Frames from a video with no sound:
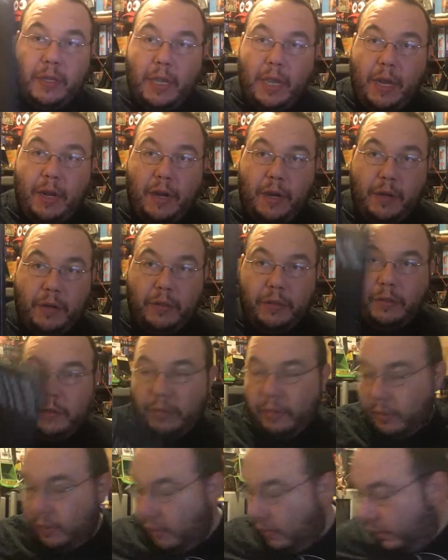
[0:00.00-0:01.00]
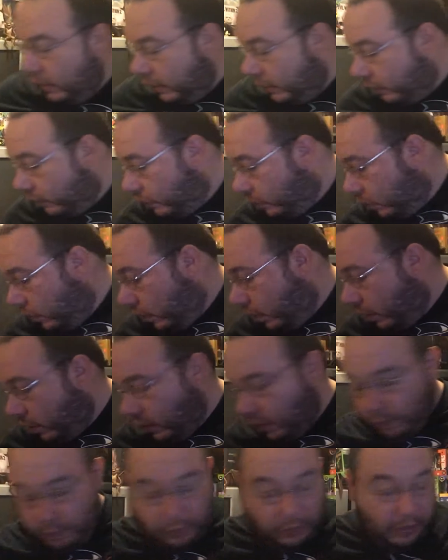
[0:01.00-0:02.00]
Headhunters. These are all
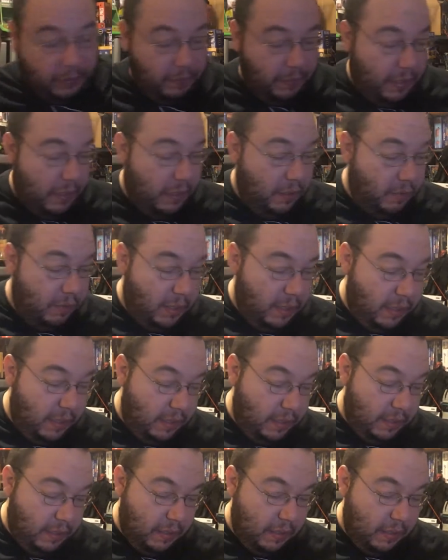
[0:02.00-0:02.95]
complete, by the way.